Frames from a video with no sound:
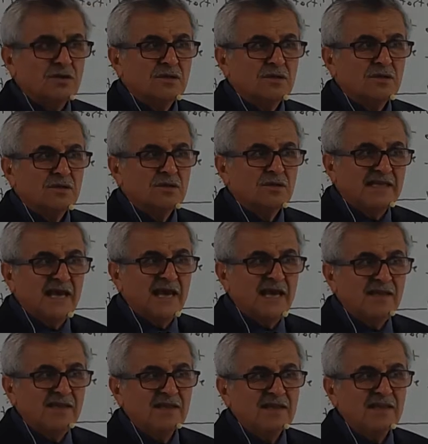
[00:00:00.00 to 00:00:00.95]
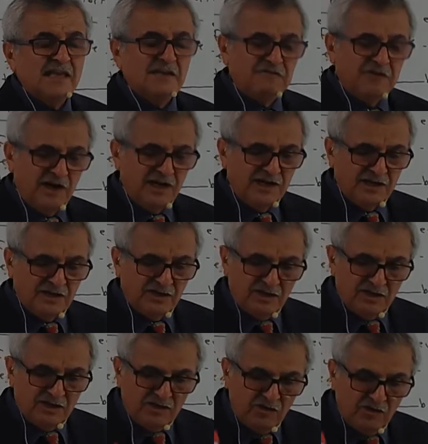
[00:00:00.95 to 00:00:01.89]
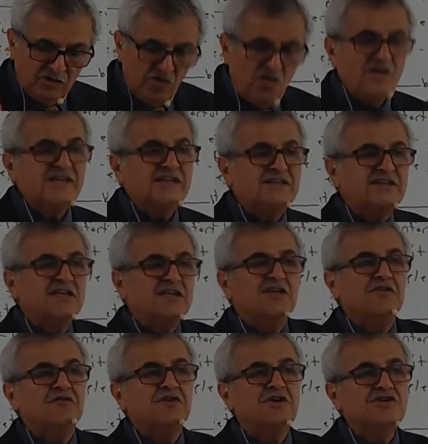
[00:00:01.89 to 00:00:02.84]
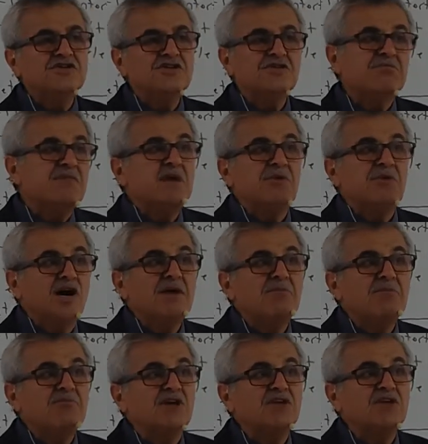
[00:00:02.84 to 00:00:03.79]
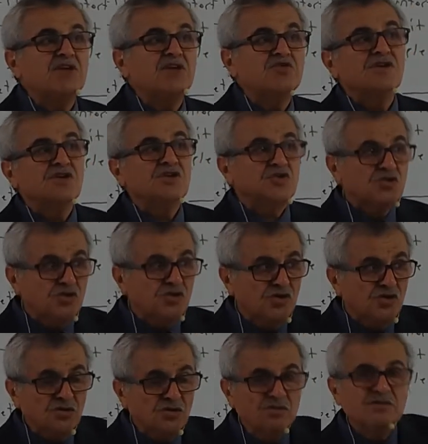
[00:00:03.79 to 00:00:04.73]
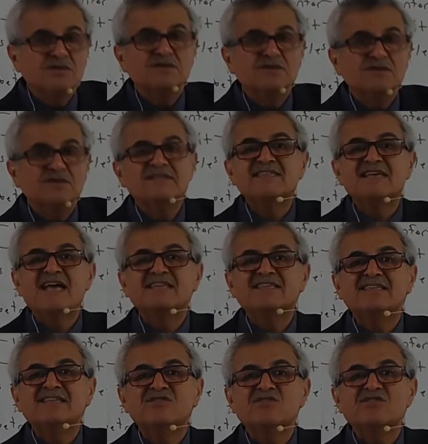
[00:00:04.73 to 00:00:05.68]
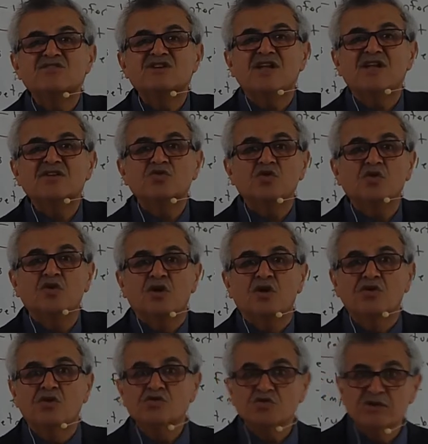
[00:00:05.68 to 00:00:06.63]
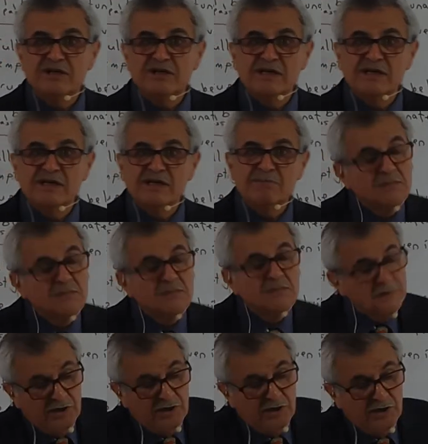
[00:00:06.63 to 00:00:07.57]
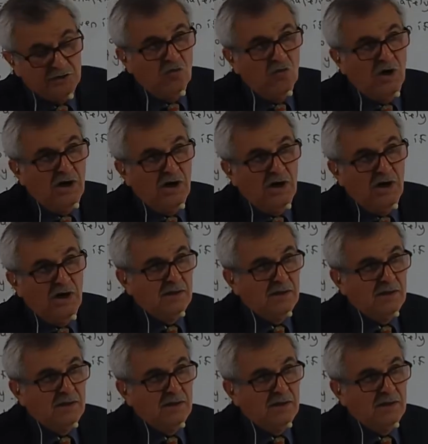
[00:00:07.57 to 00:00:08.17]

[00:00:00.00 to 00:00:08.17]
again, if I learn it in the future, maybe I am not going to send the result to her or to him. I don't know why.